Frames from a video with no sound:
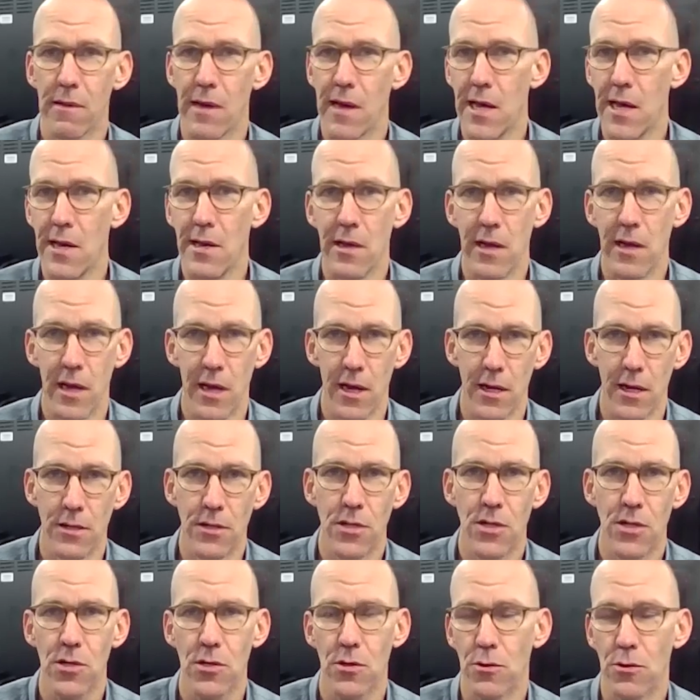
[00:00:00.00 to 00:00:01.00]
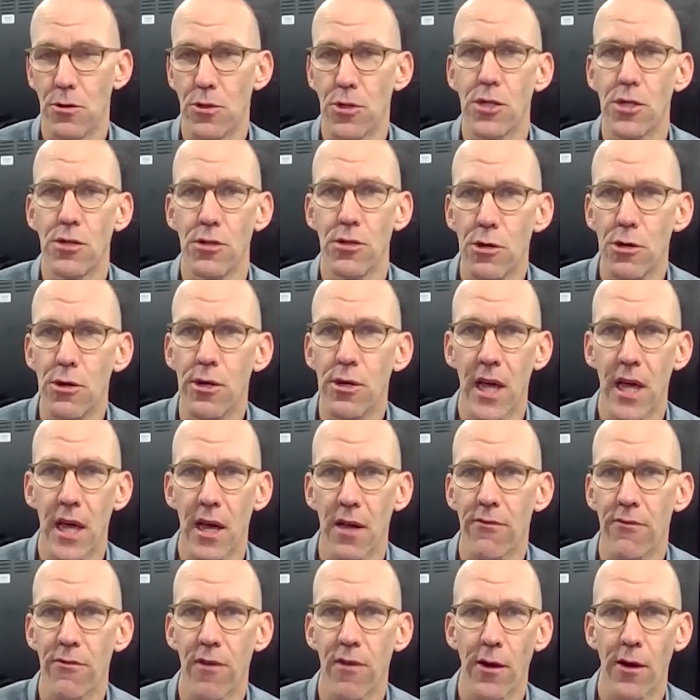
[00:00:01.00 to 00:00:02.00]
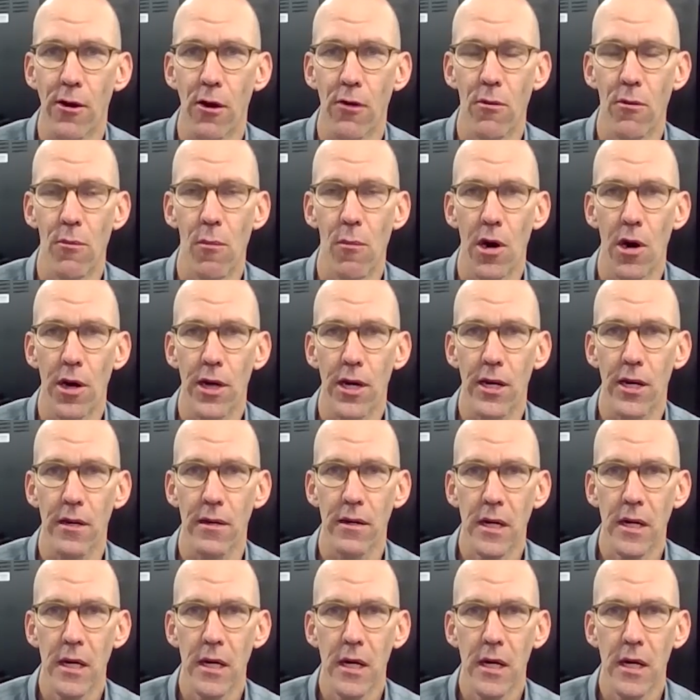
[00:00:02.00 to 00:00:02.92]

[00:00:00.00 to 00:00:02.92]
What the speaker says: end-to-end solution that you can find on the market